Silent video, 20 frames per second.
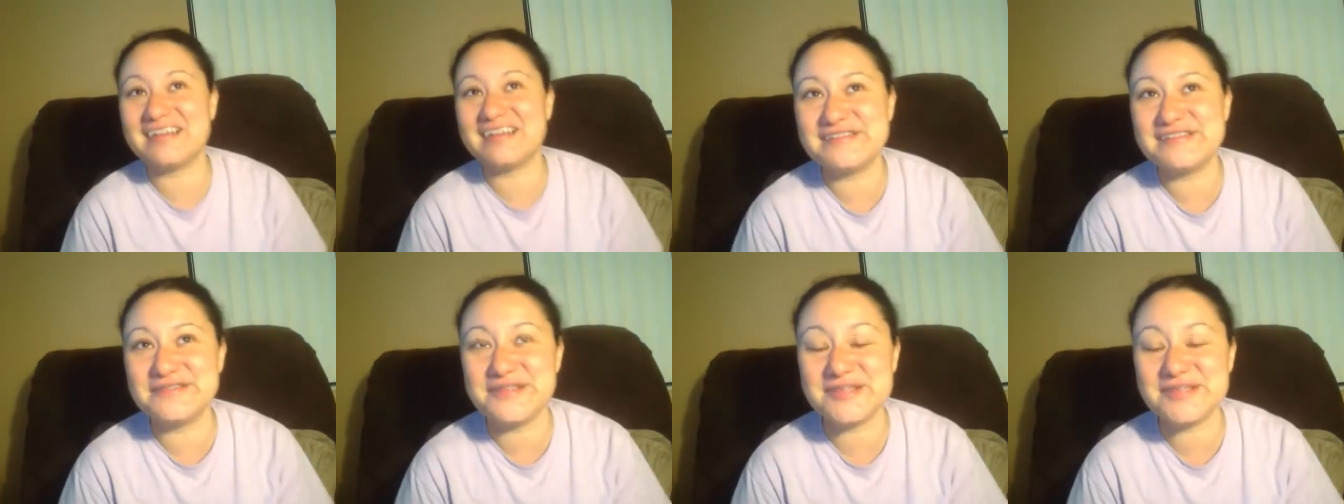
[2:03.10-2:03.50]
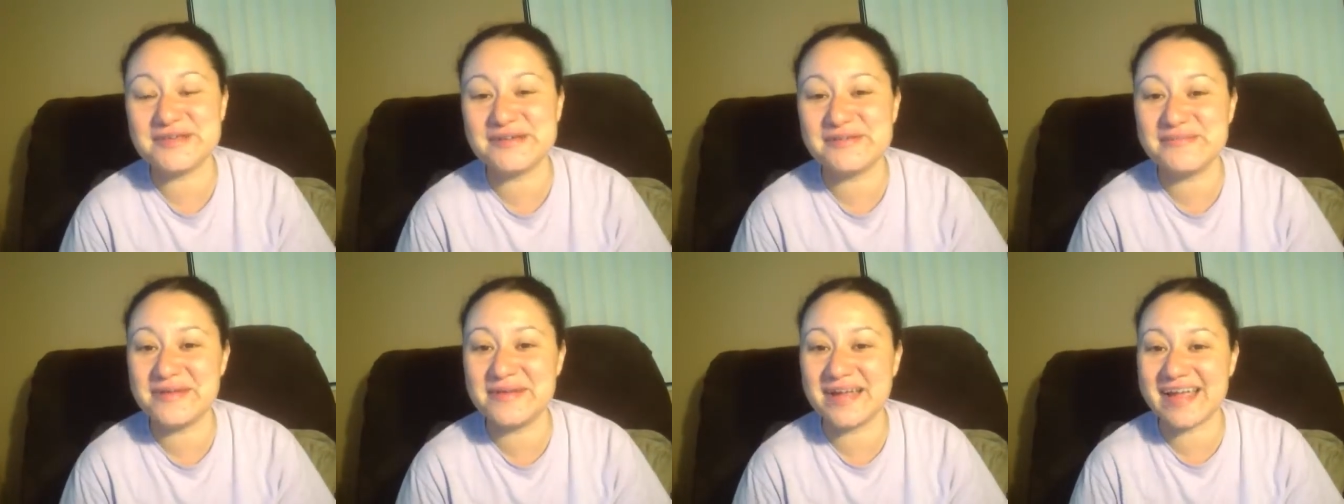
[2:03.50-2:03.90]
on
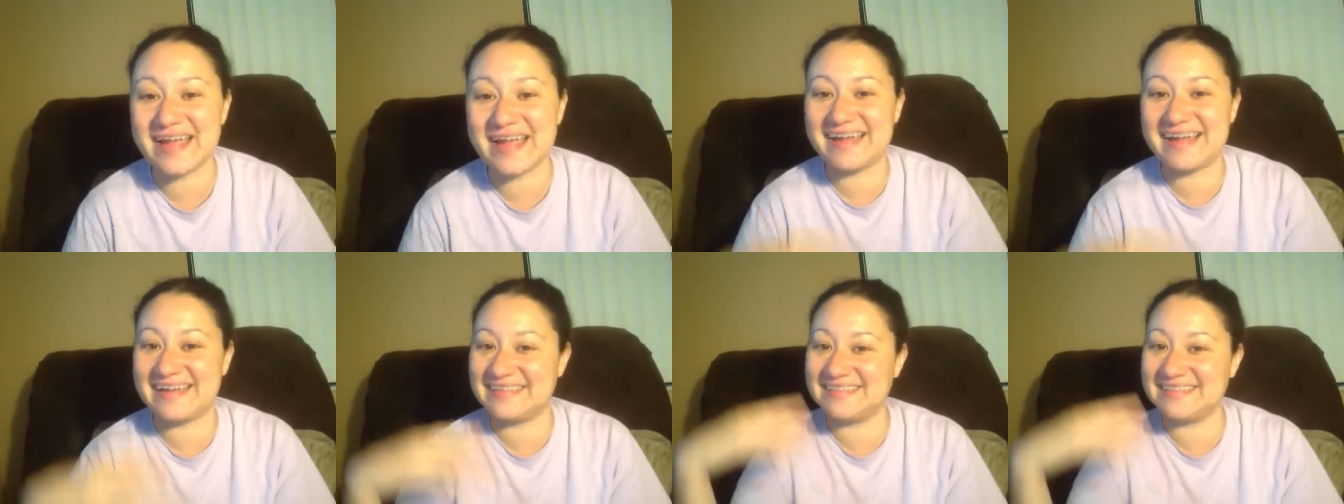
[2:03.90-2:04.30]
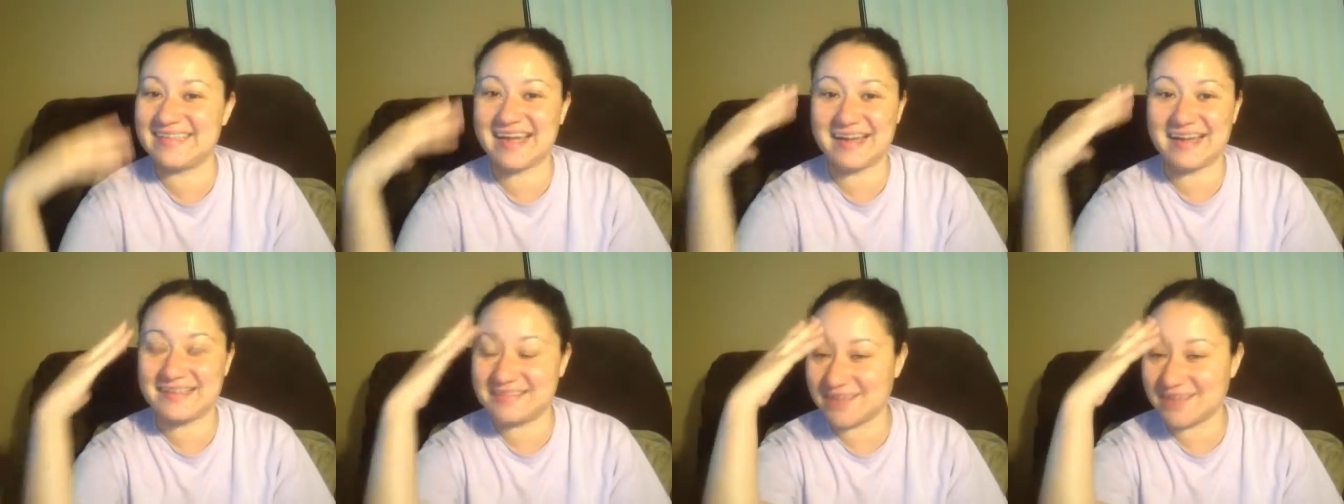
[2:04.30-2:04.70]
YouTube. And
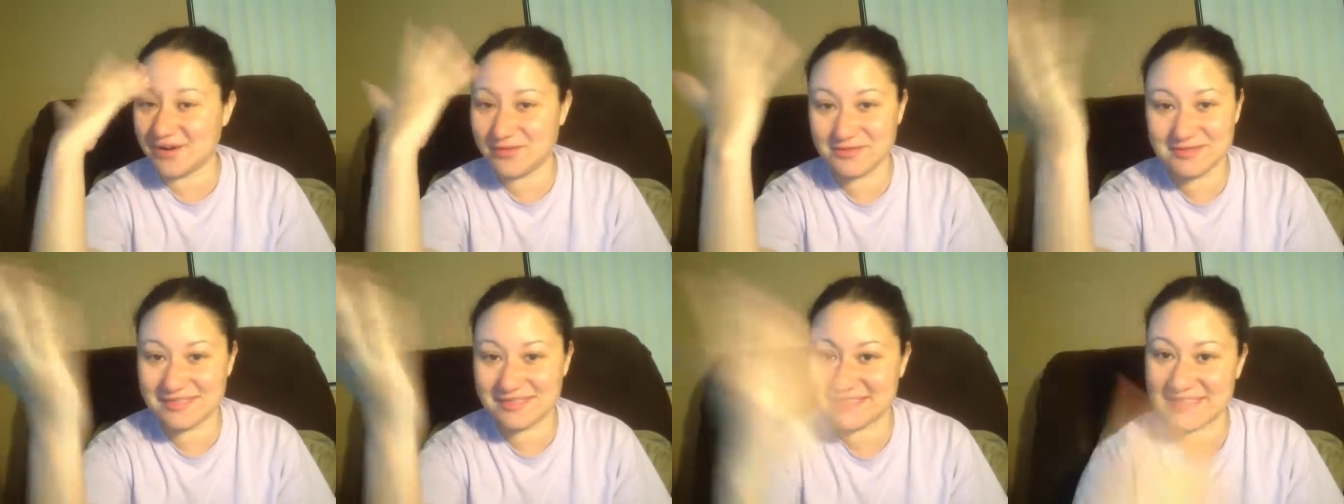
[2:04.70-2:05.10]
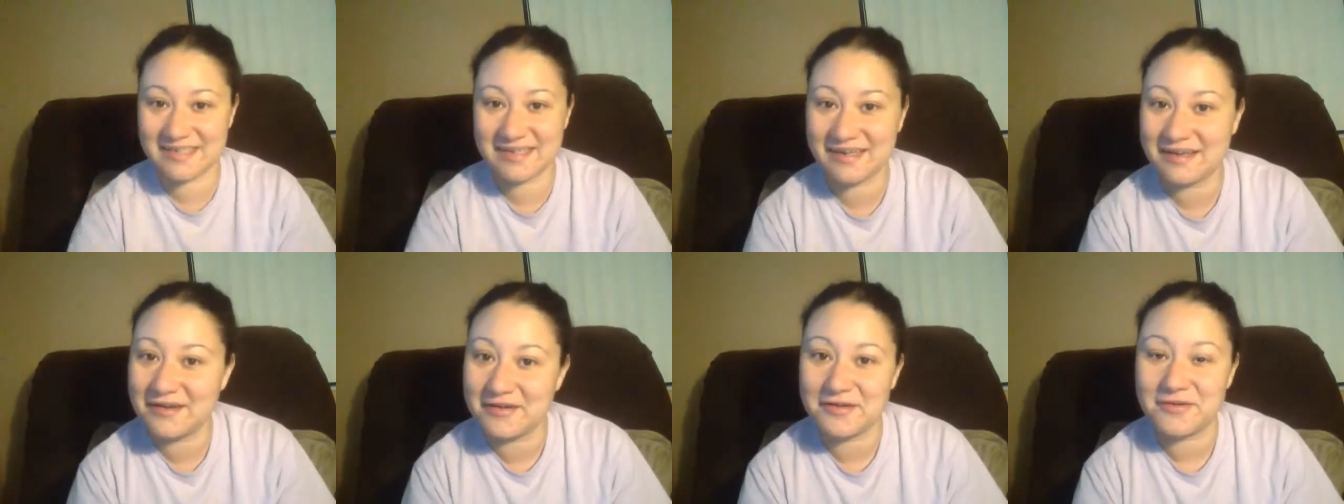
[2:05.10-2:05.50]
I don't
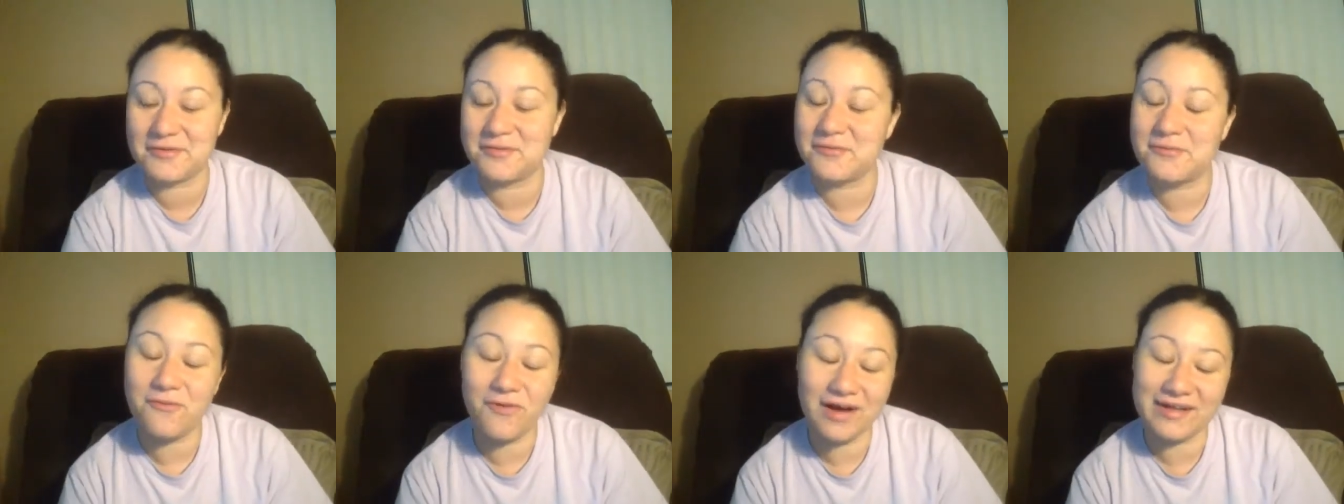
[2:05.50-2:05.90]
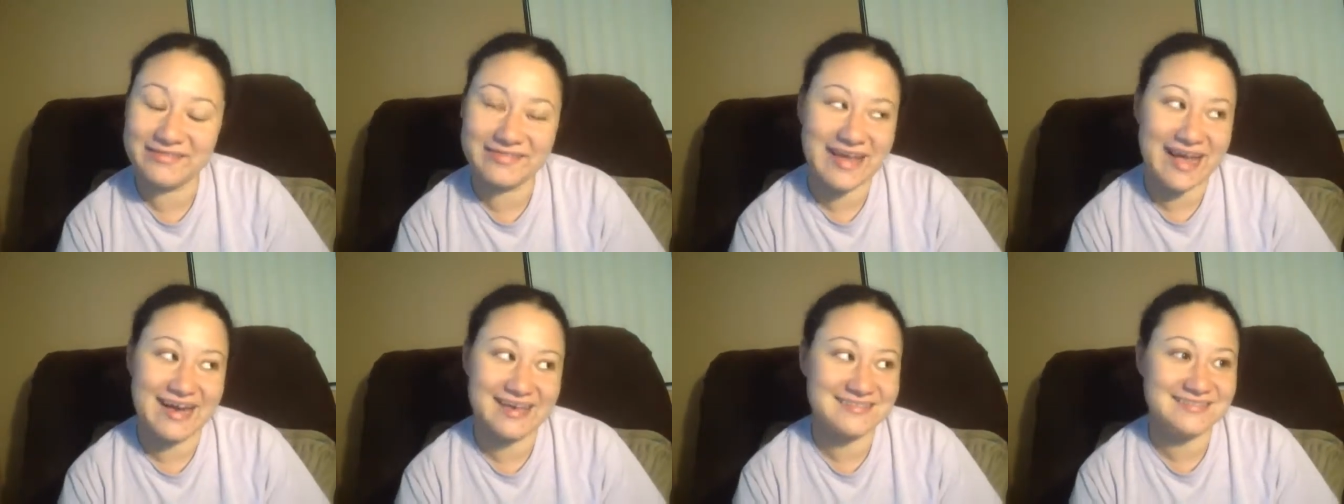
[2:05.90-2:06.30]

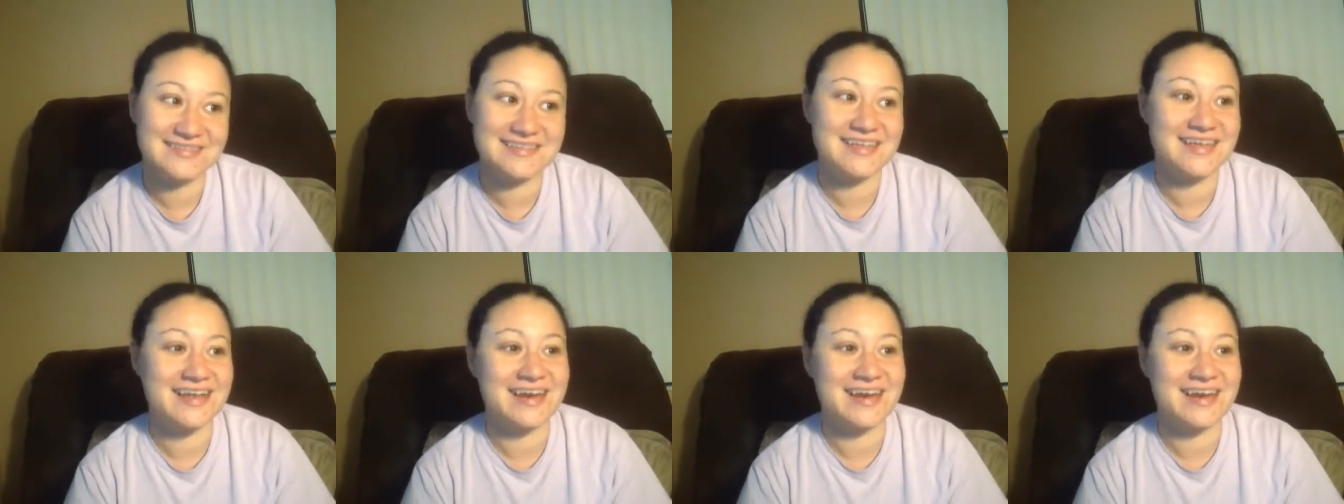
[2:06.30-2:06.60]
want that.